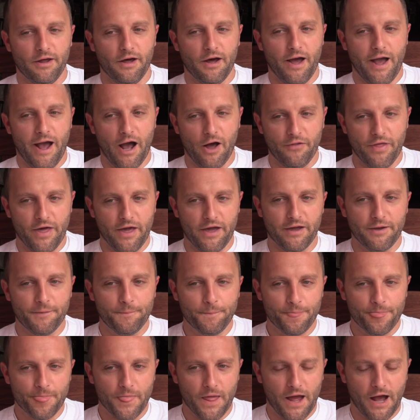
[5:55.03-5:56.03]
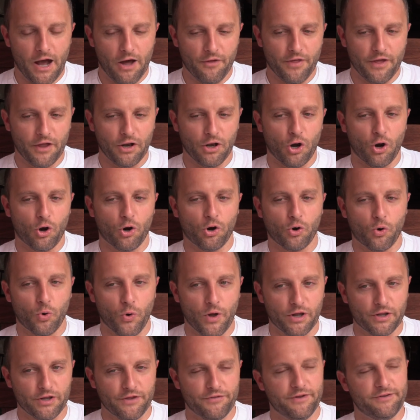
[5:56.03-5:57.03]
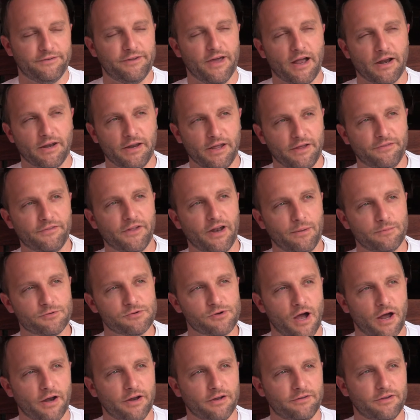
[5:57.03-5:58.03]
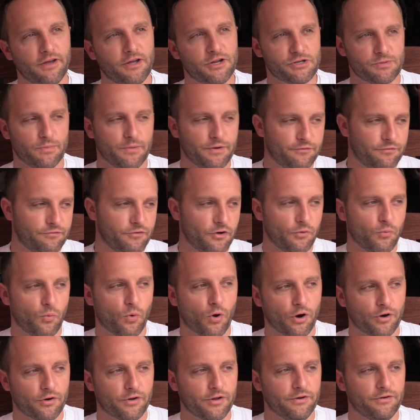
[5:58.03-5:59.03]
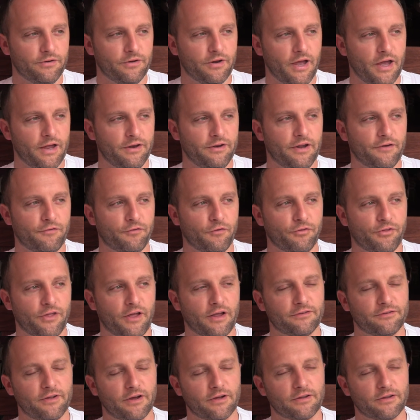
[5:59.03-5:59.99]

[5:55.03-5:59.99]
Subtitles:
how they learn quickly the technique that I'm trying to teach them in footwork and different things